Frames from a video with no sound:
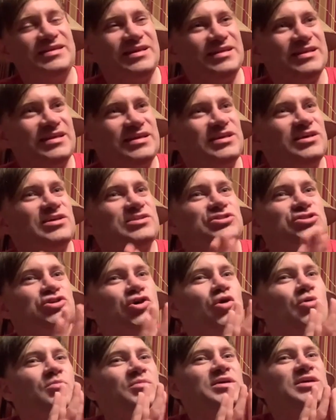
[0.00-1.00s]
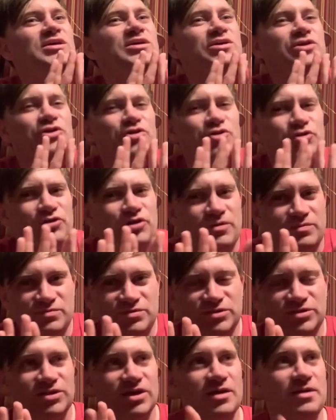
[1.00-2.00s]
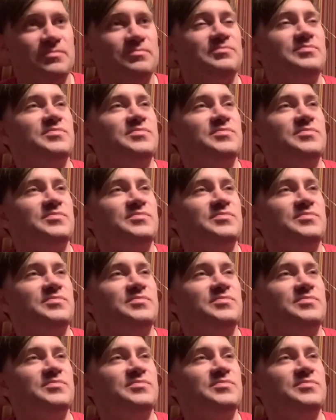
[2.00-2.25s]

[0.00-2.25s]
again, like, it's only glips and